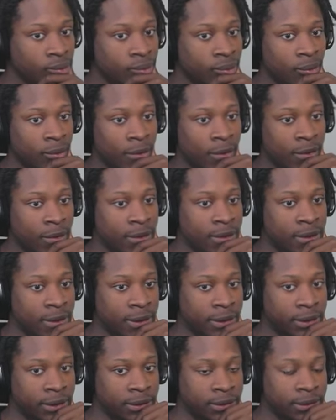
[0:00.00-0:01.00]

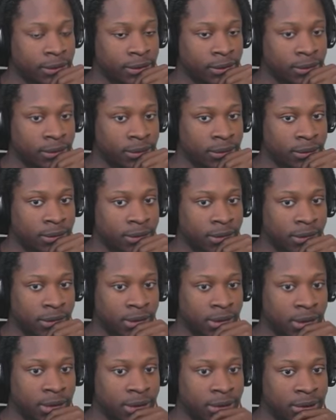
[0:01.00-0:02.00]

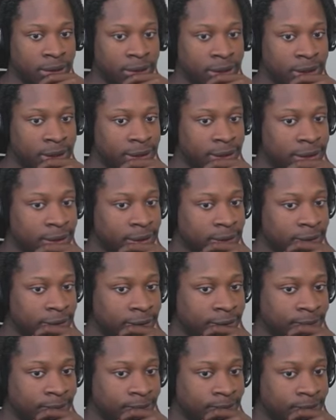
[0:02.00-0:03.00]

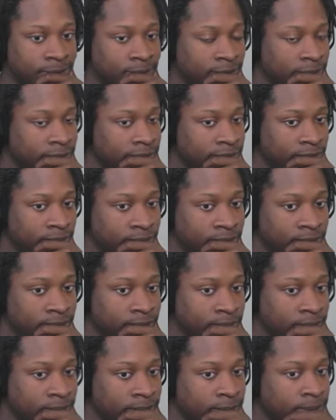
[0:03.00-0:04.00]

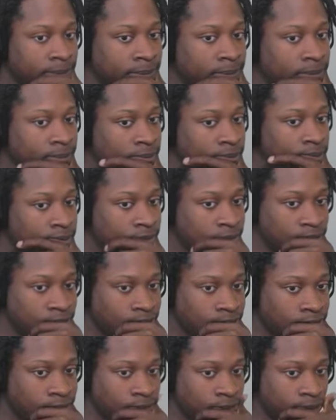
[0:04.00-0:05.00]

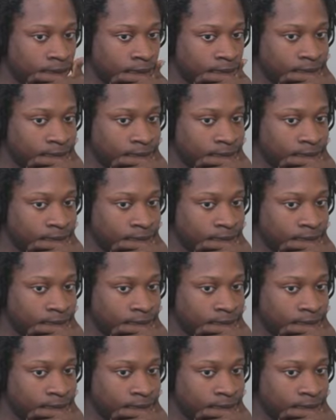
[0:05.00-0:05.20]
(not speaking)